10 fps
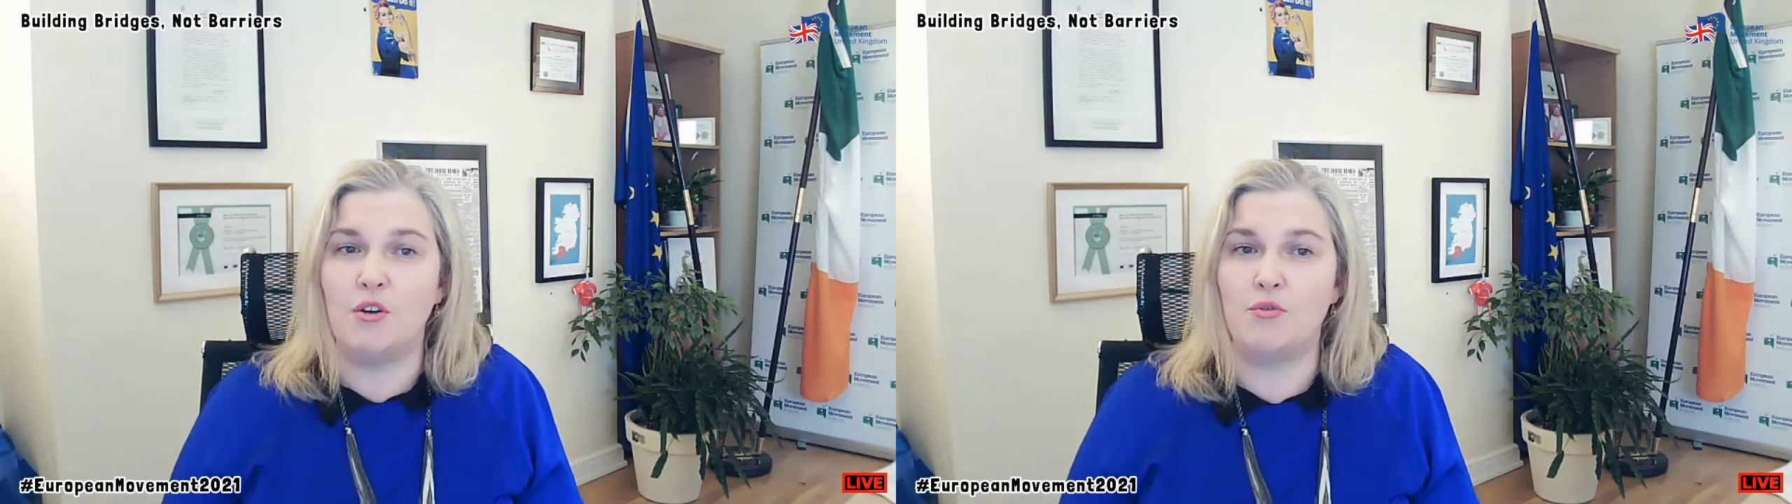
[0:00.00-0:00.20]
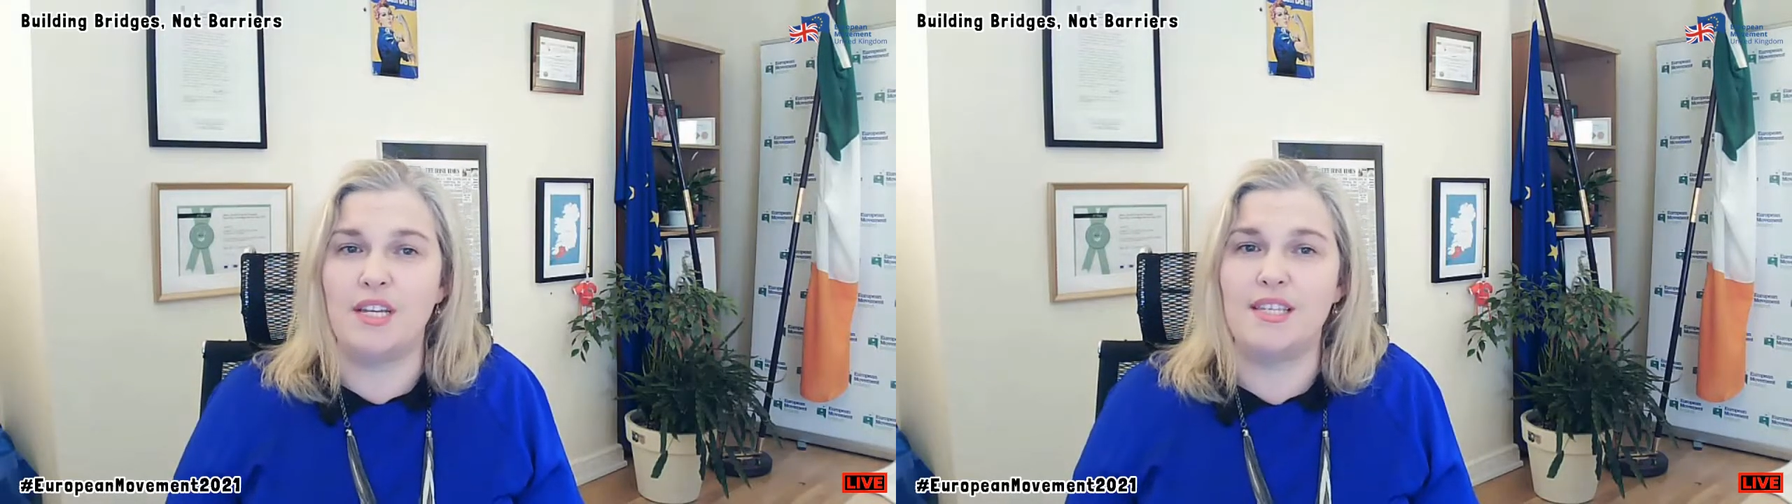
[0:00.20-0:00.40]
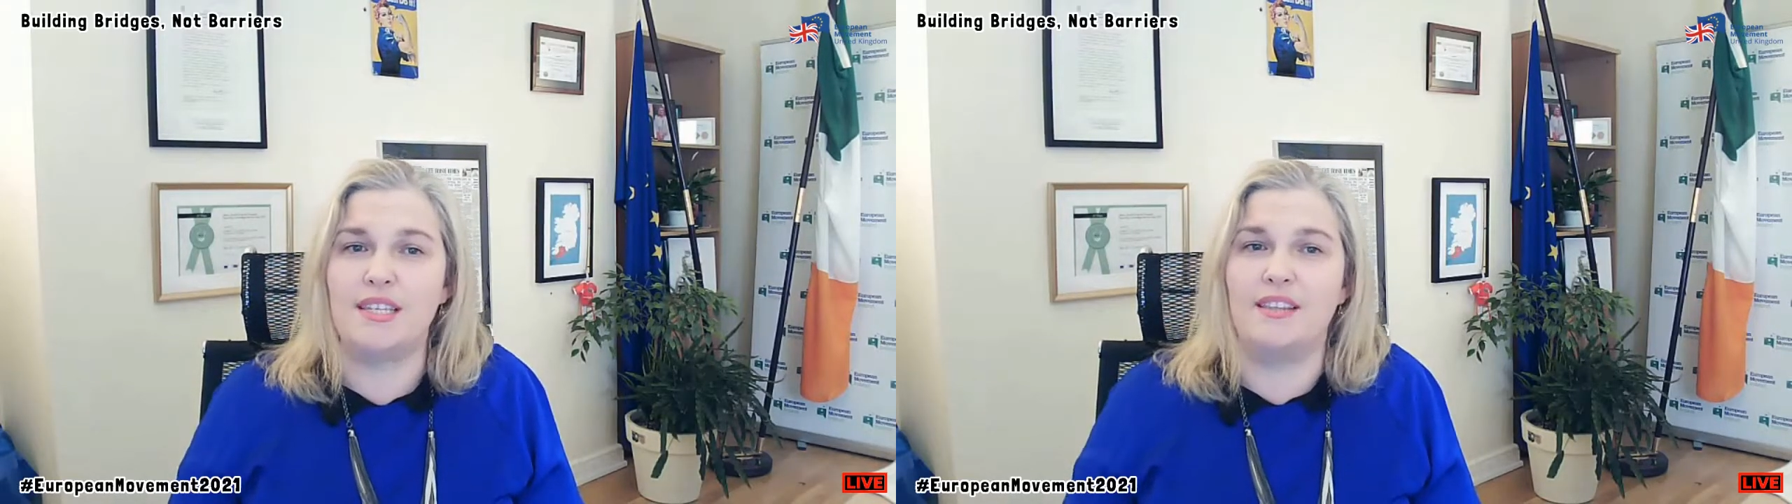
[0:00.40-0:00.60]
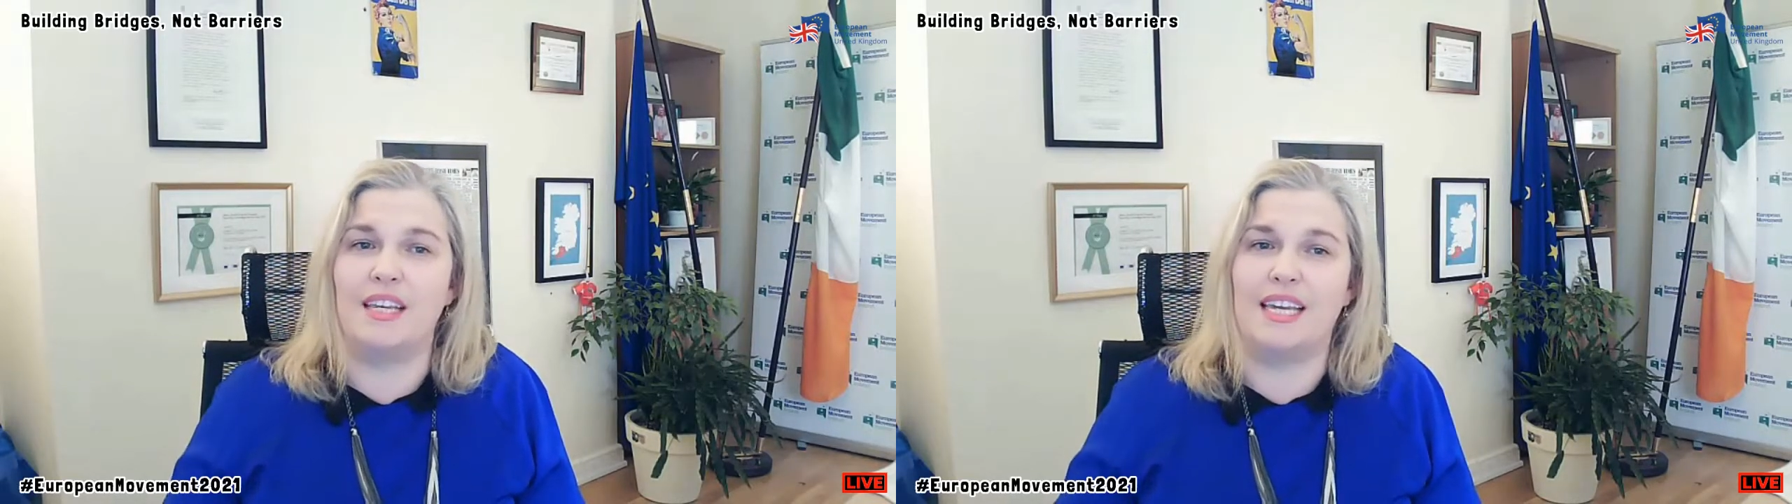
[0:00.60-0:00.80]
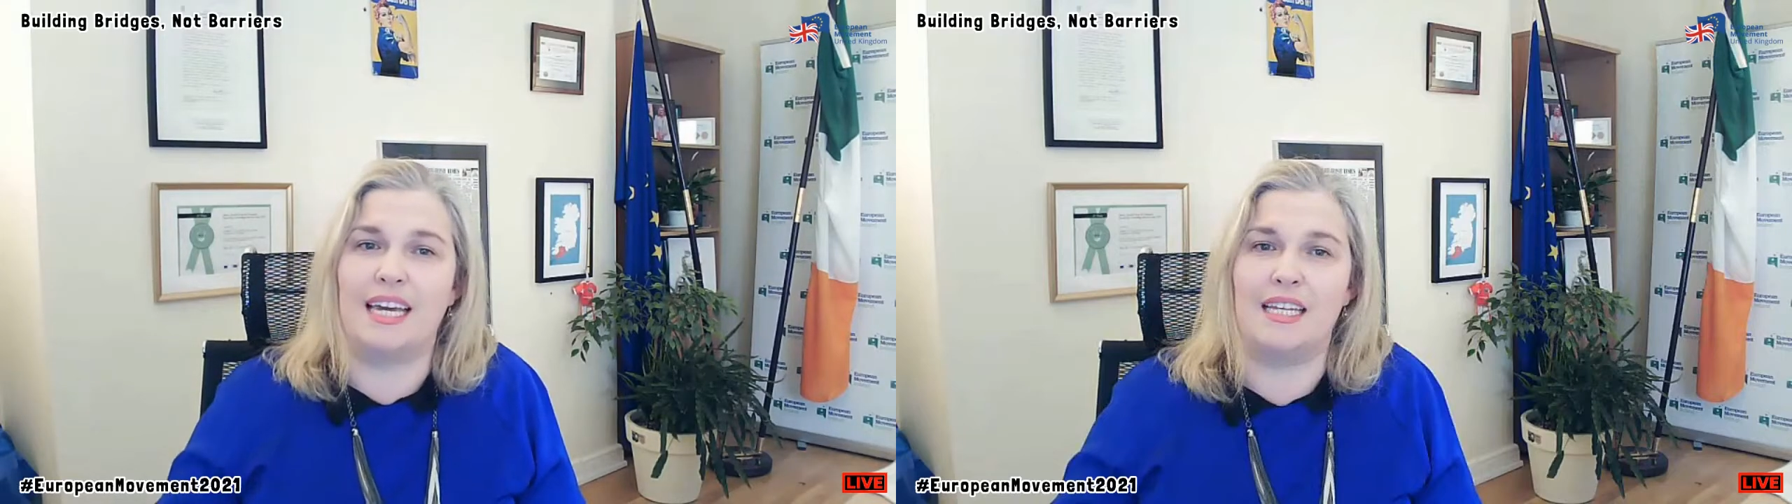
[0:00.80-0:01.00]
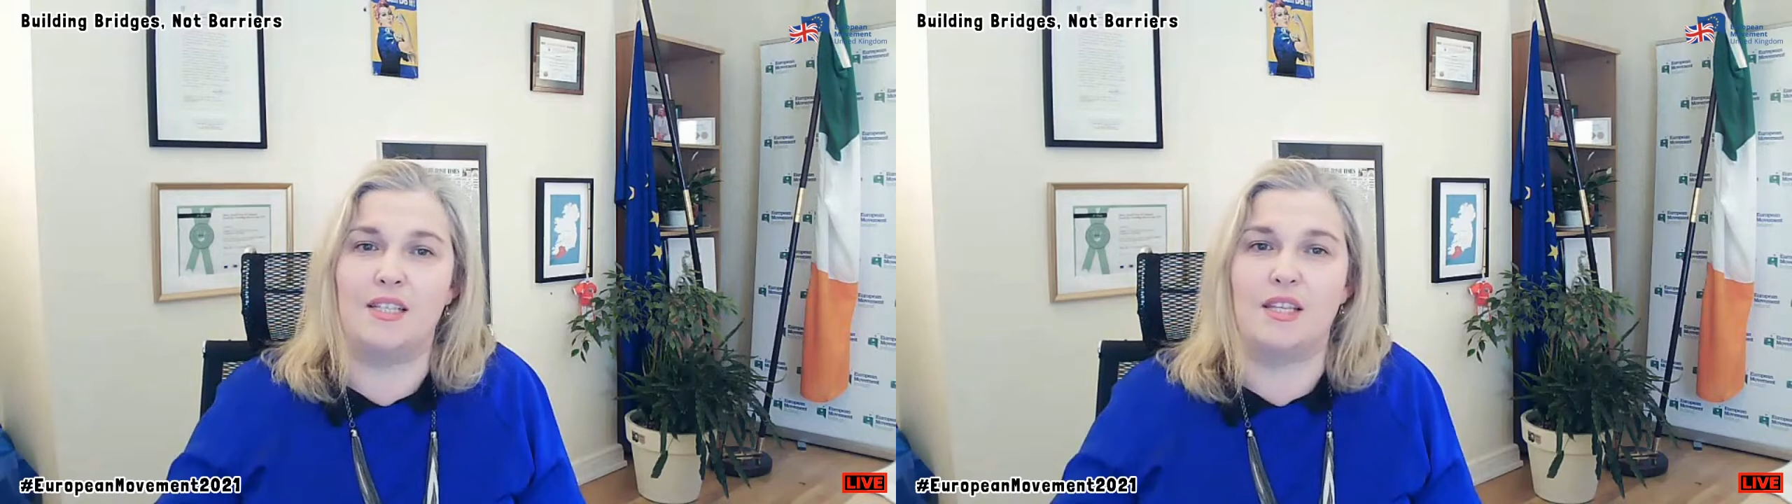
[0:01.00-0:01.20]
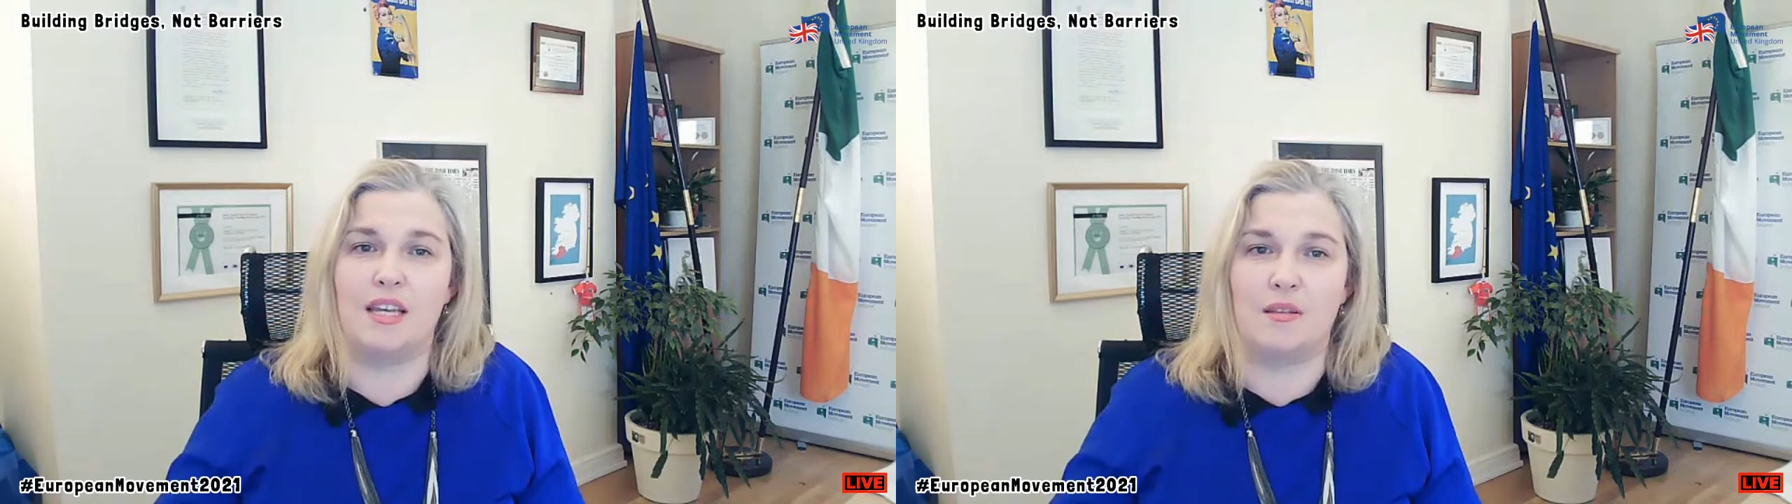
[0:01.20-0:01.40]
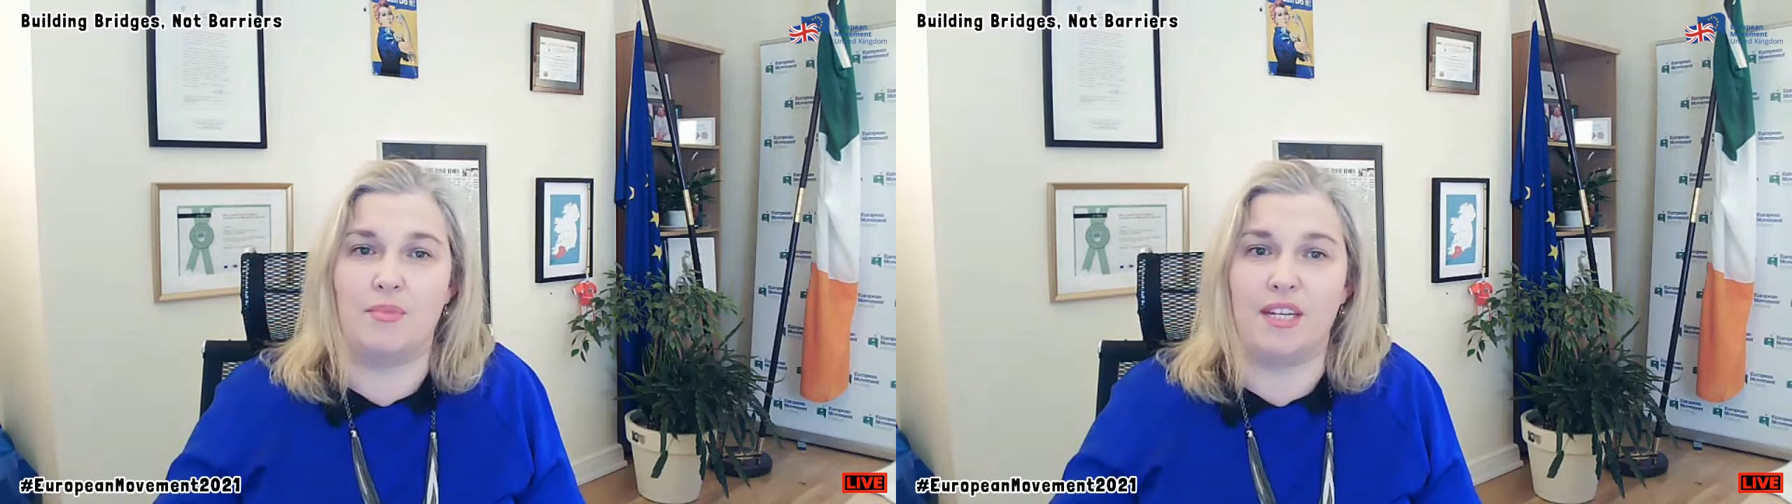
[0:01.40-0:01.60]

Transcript: risk the gains and the